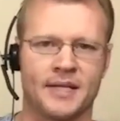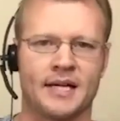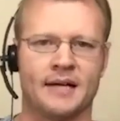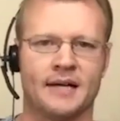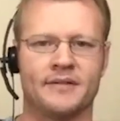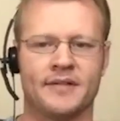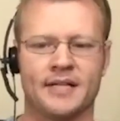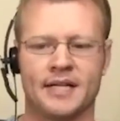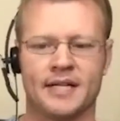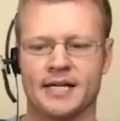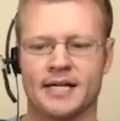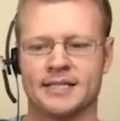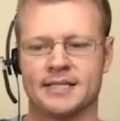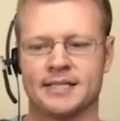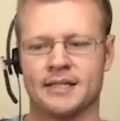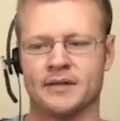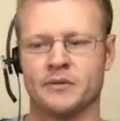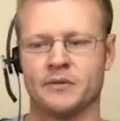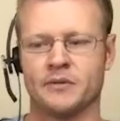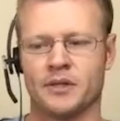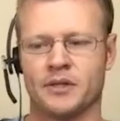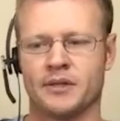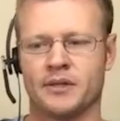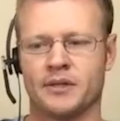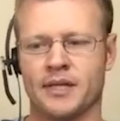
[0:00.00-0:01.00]
FDIC
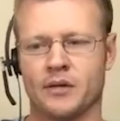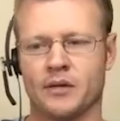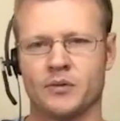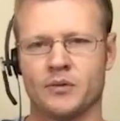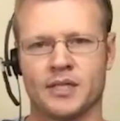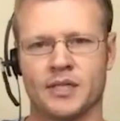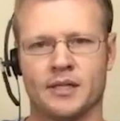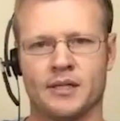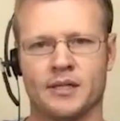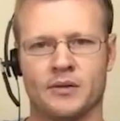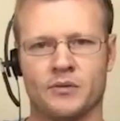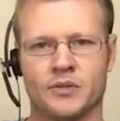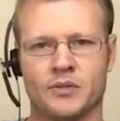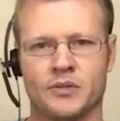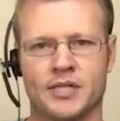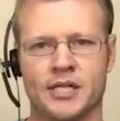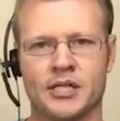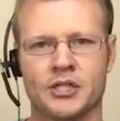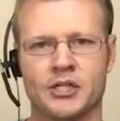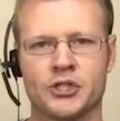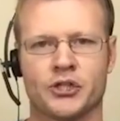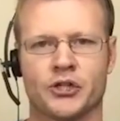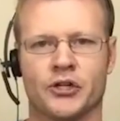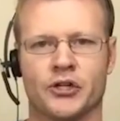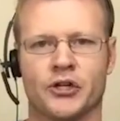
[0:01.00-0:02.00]
with that was it was
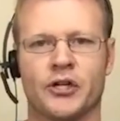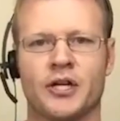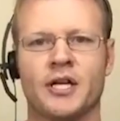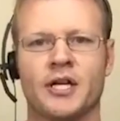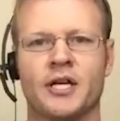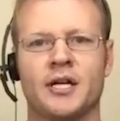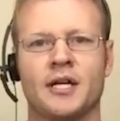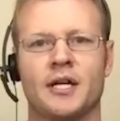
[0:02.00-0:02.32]
insured